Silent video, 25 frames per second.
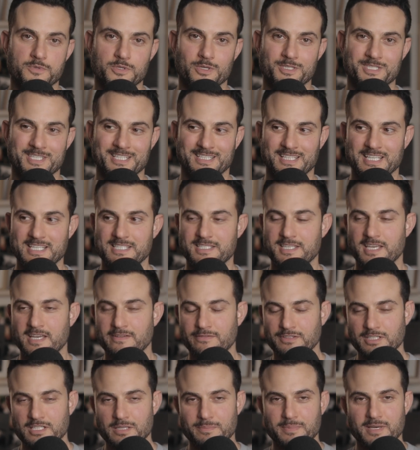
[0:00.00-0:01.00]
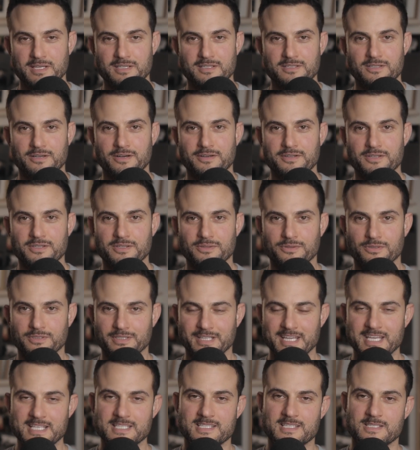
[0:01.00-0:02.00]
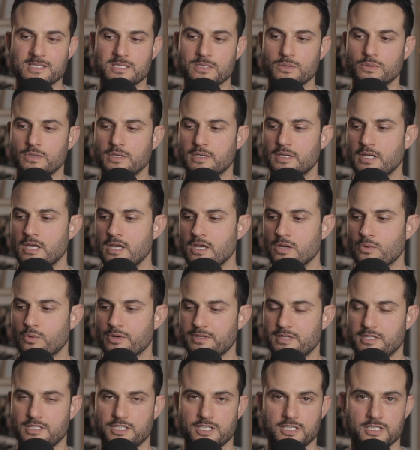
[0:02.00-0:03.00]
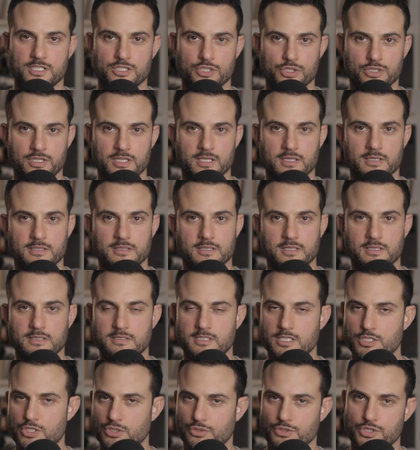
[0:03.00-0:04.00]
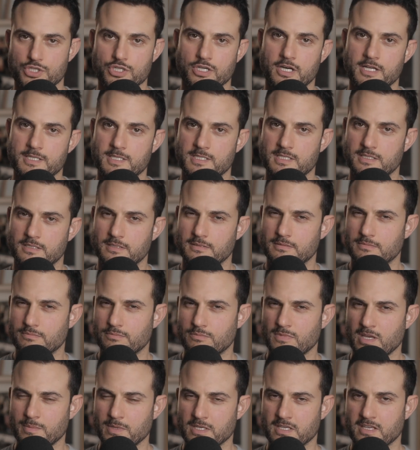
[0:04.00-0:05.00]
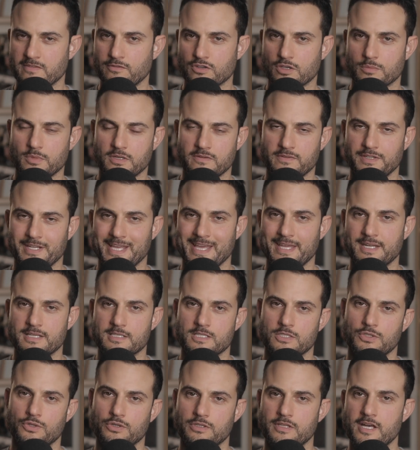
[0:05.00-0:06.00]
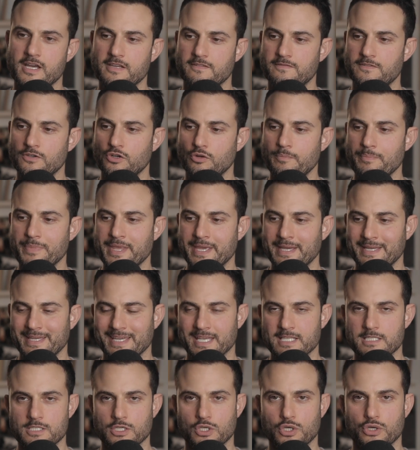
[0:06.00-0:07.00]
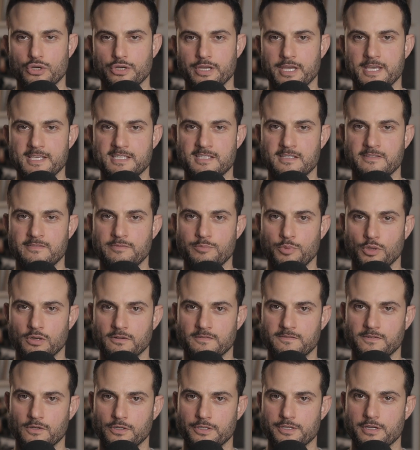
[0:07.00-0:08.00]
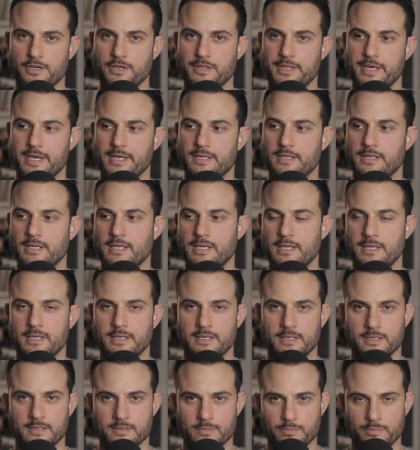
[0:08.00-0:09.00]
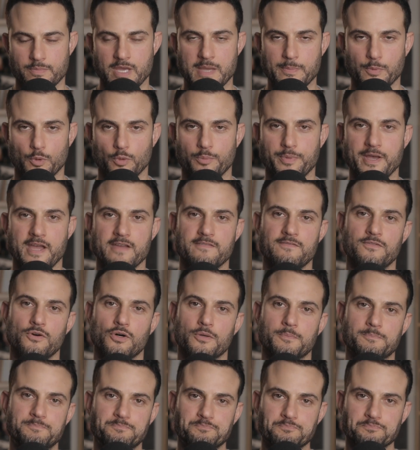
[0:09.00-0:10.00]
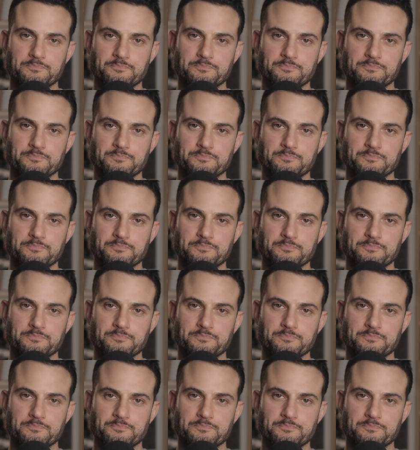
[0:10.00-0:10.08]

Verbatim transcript: So it's at least heavily dependent on it, or leans into it, whether she's shooting the digital shots and maybe giving a bit of an edit to look like film. It's a cohesive portfolio that people pay for.